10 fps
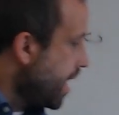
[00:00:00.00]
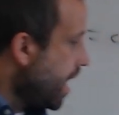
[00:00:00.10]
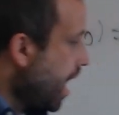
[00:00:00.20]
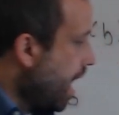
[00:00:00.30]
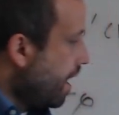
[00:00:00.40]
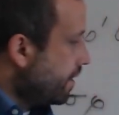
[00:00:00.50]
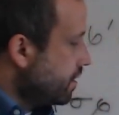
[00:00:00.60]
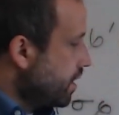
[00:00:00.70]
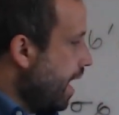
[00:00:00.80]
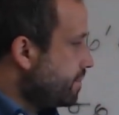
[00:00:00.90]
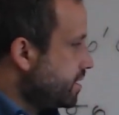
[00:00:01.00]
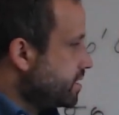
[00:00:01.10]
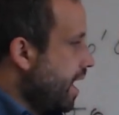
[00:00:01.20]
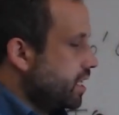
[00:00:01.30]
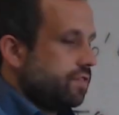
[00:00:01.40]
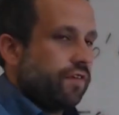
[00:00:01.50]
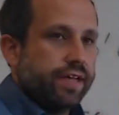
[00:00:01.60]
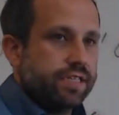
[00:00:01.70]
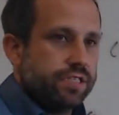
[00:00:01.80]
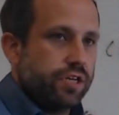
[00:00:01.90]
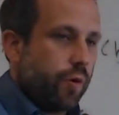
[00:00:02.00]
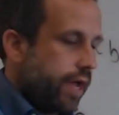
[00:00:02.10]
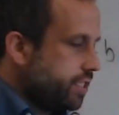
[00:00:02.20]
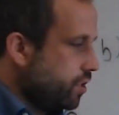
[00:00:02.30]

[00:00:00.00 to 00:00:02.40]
lambda satisfies this equation